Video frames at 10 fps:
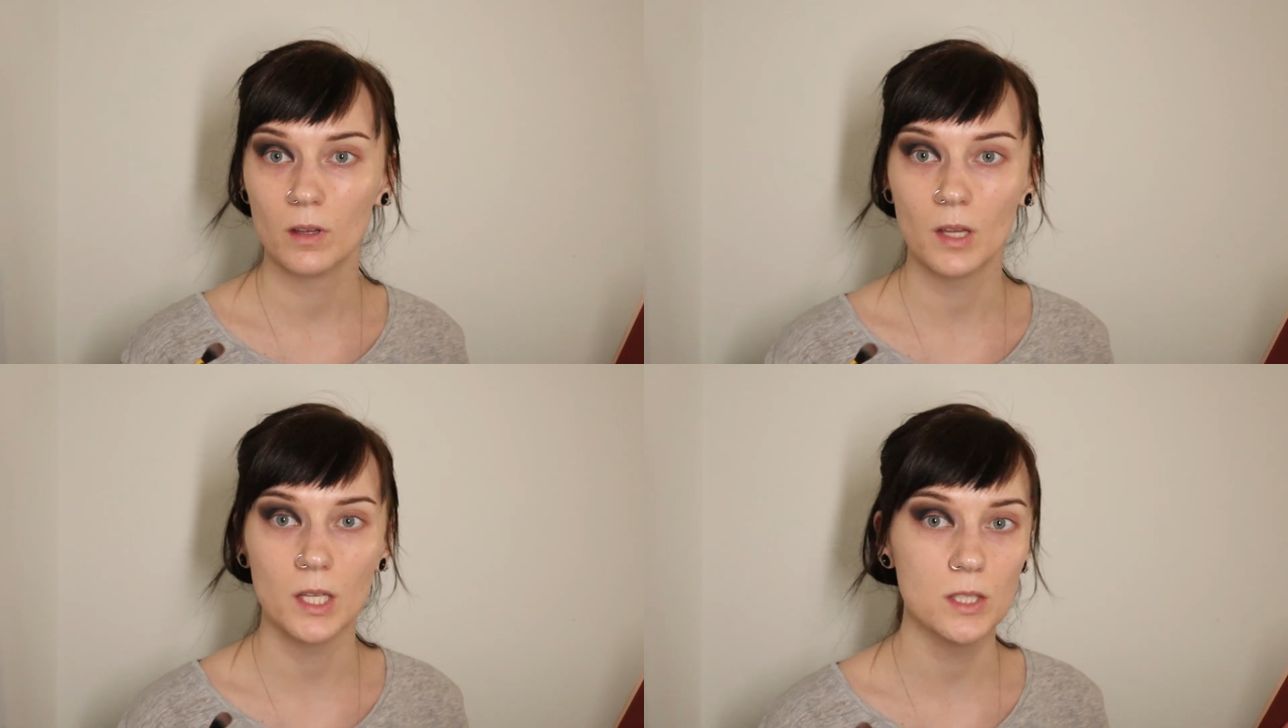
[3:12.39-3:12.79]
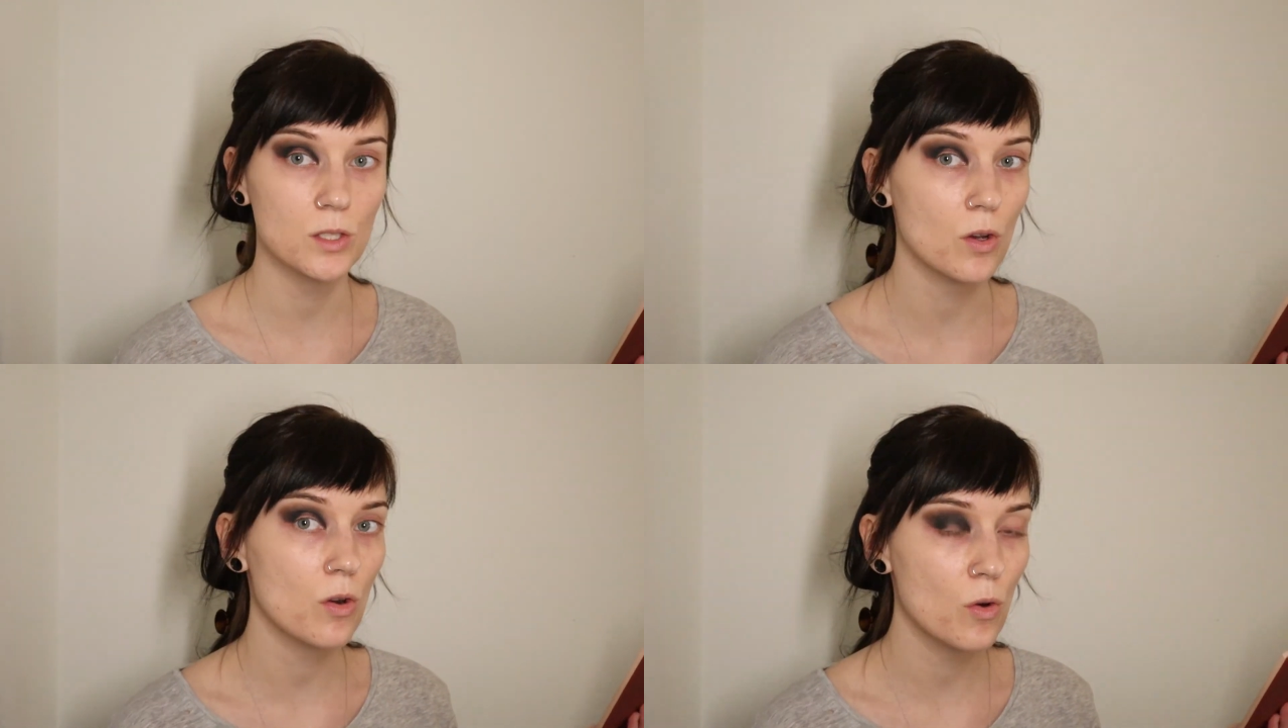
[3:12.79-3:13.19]
That's
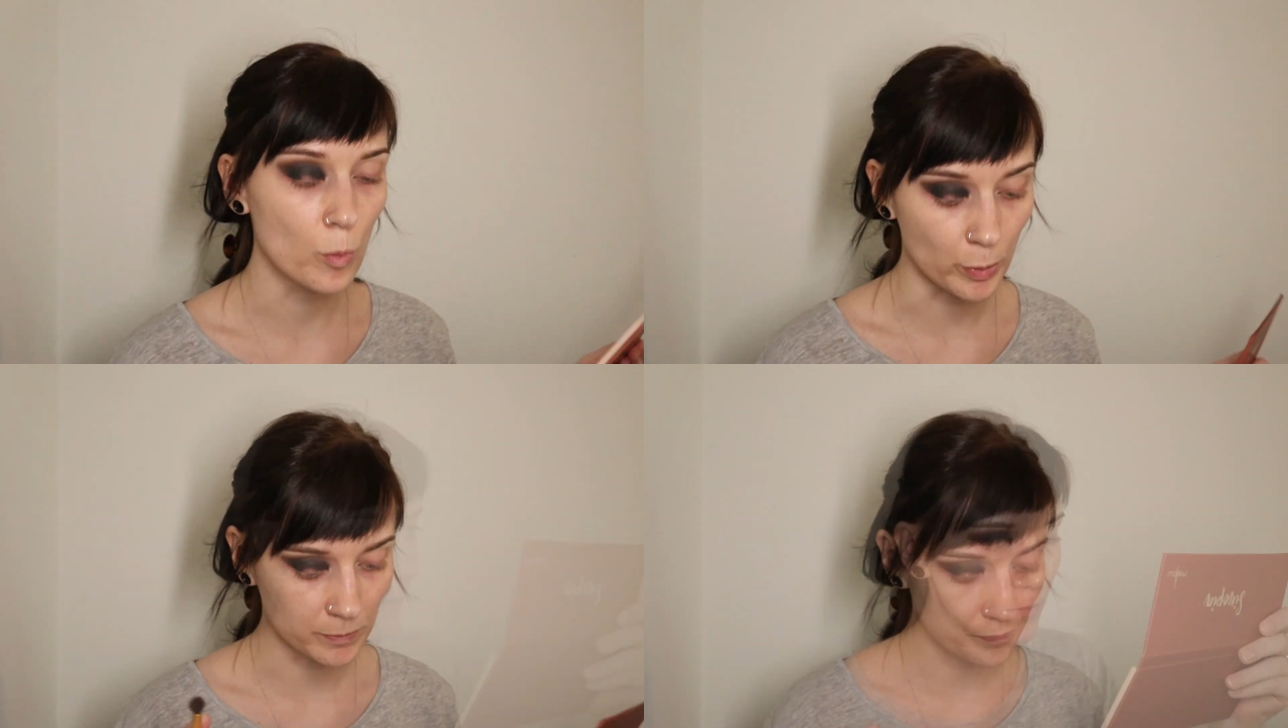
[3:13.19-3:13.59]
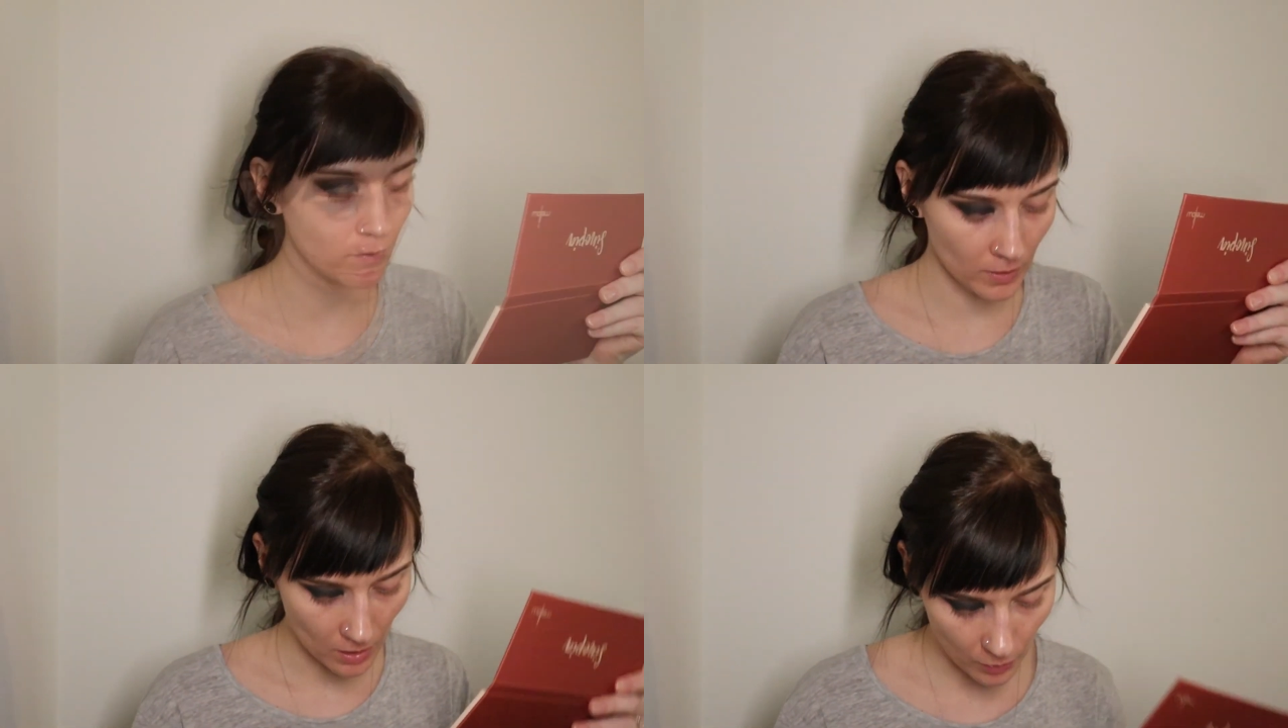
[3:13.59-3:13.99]
dope.
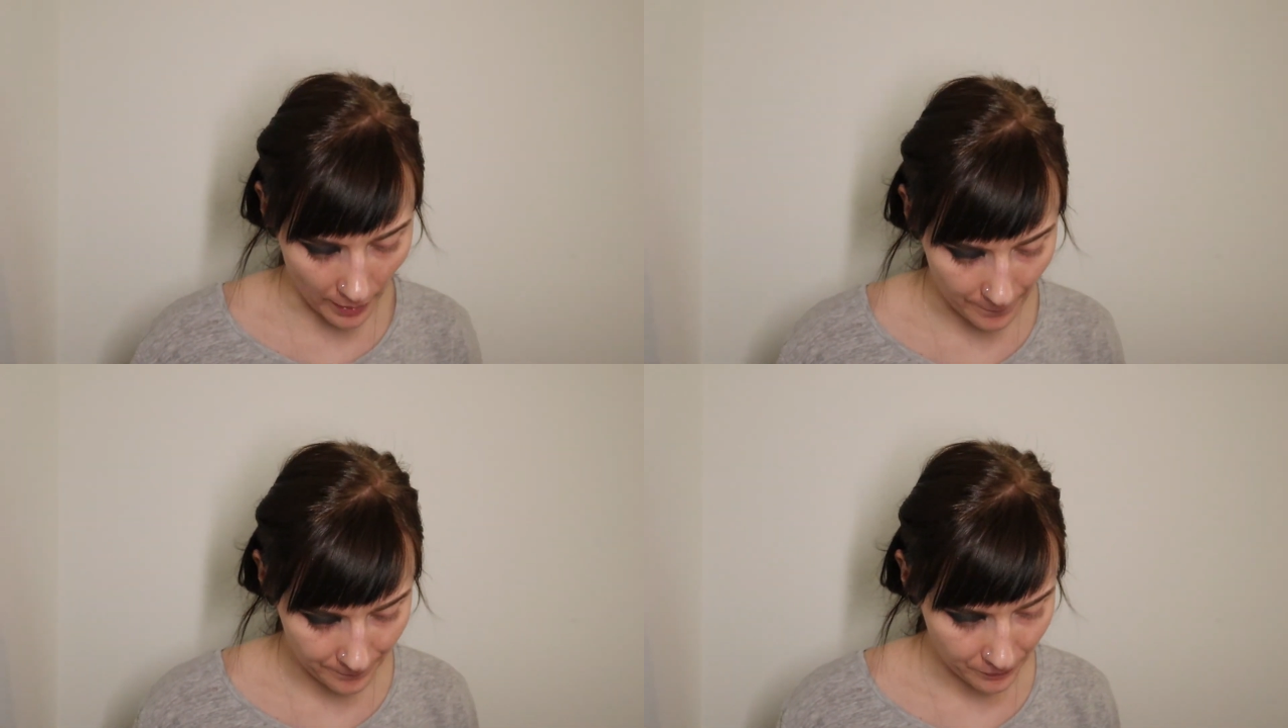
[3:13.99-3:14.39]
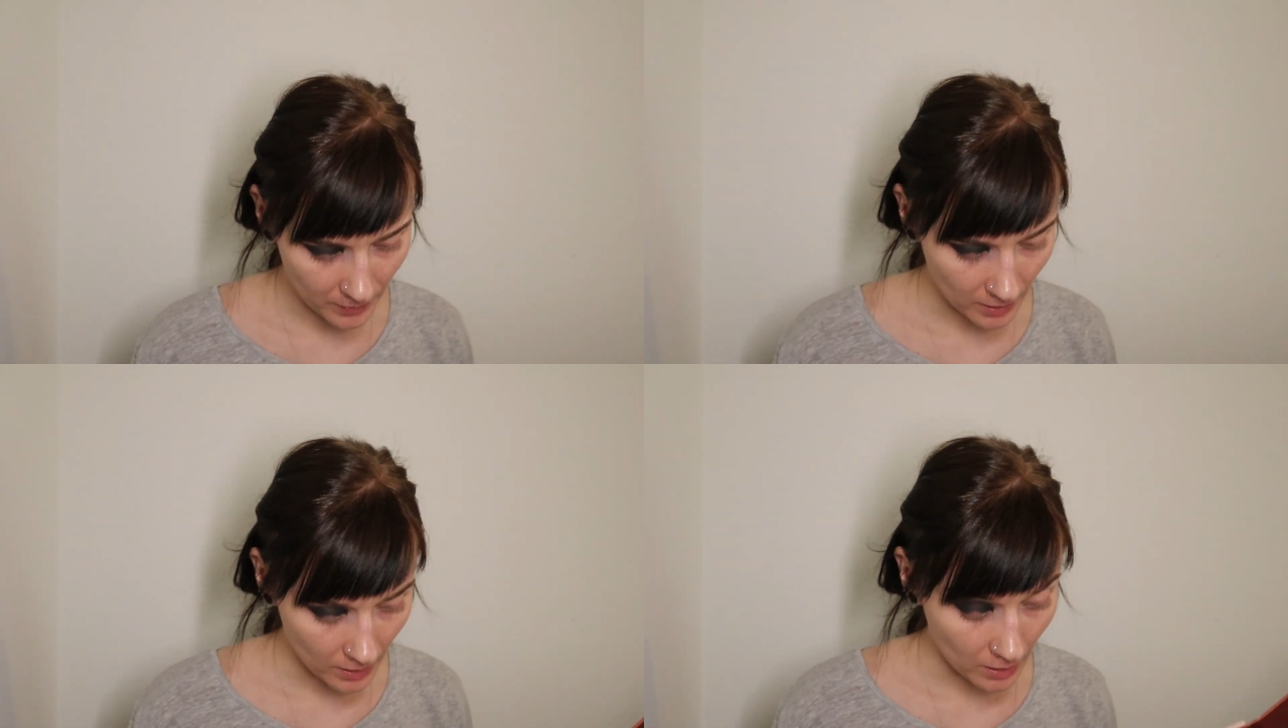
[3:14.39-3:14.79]
Okay,
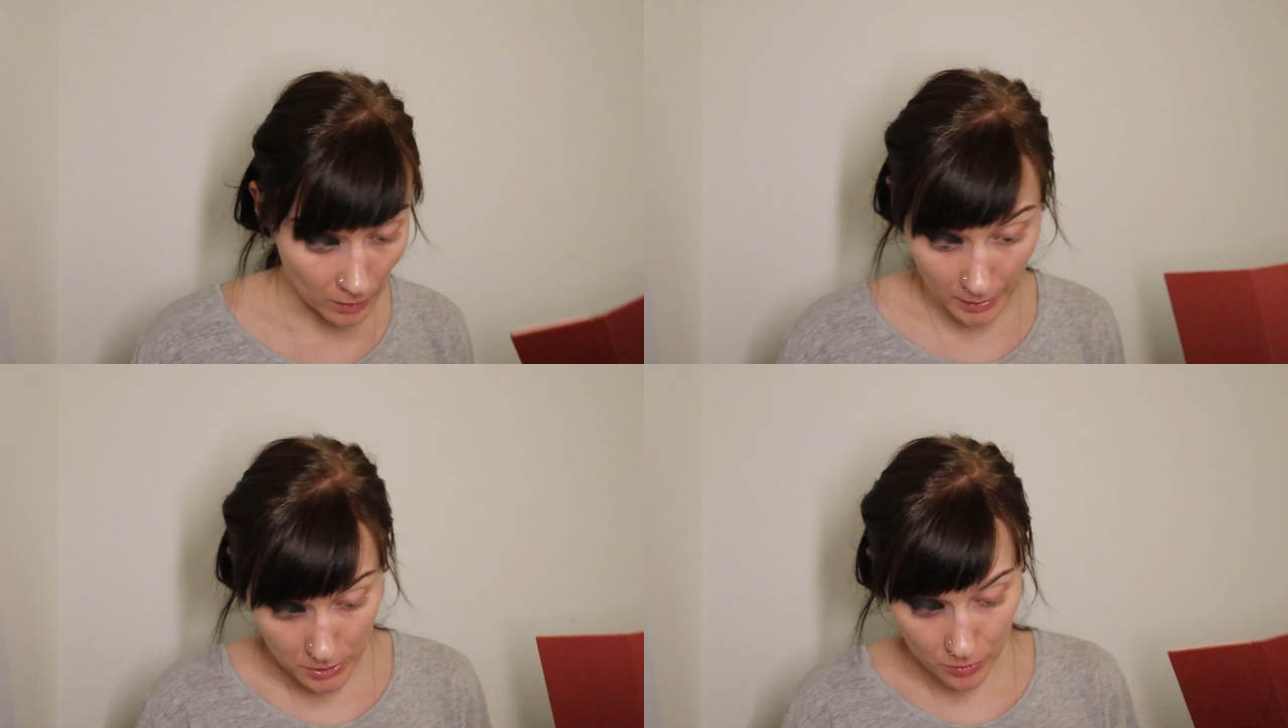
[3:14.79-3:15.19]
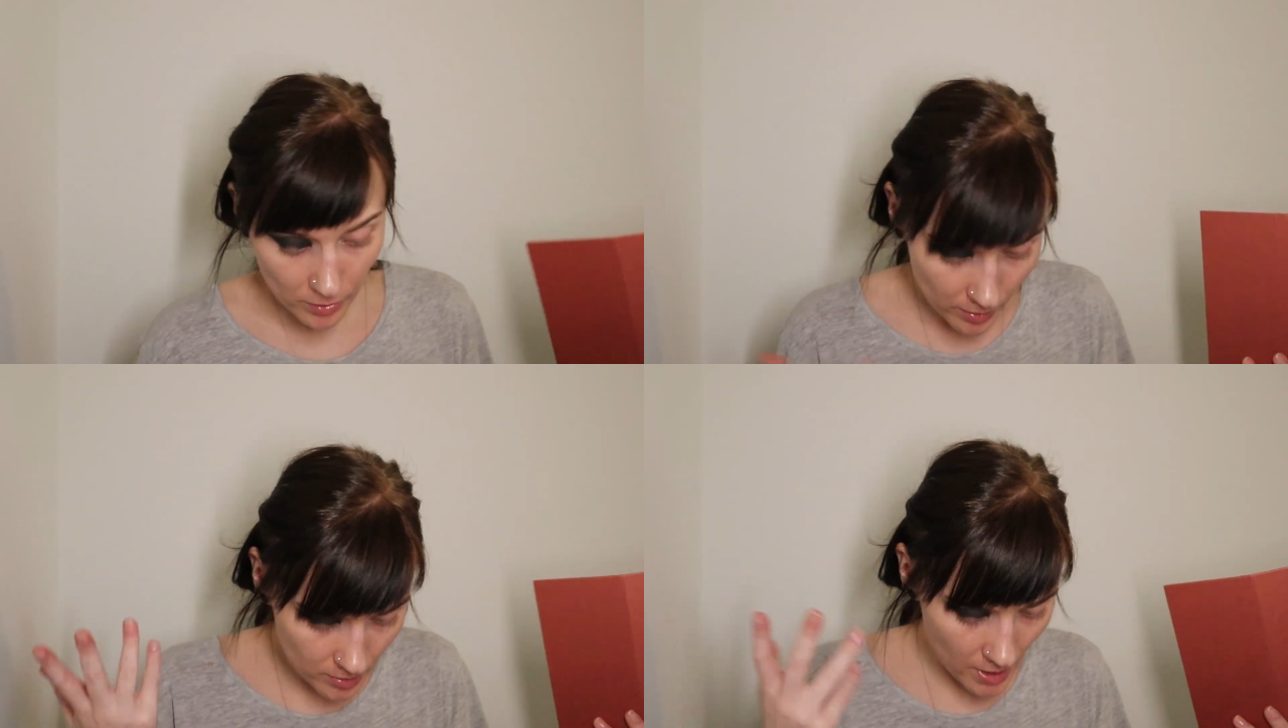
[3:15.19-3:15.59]
let's do the other